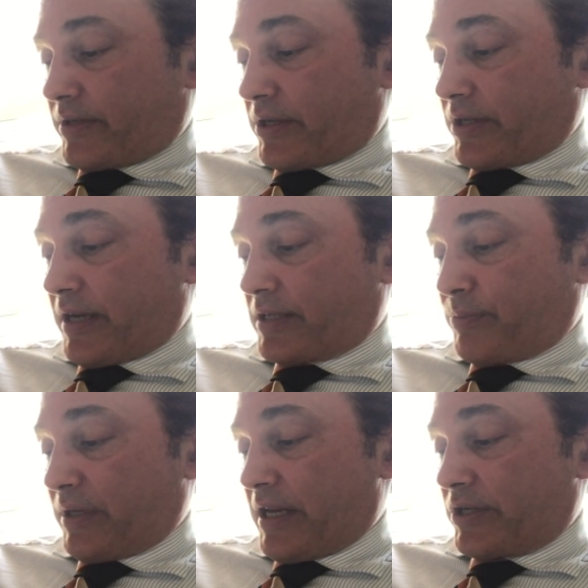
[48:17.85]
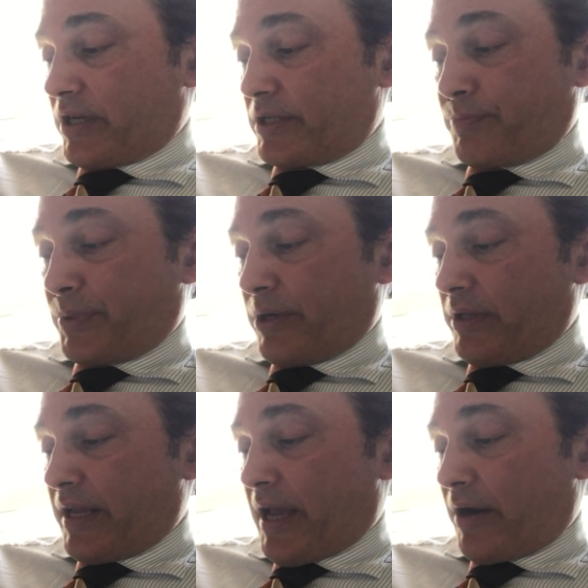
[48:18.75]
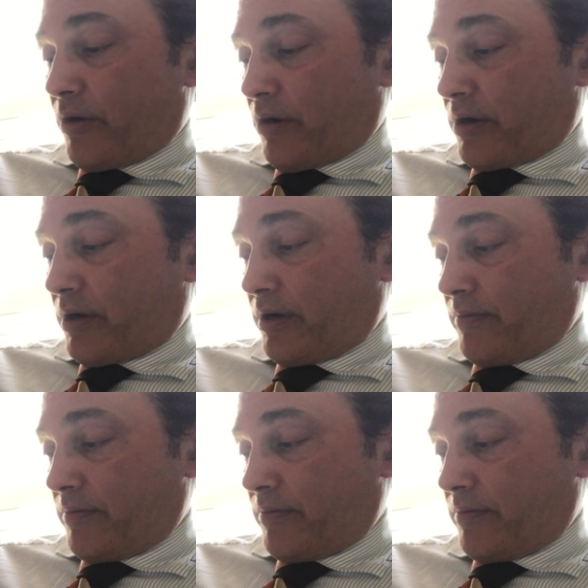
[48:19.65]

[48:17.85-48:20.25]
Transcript: such an explanation is purely ad hoc,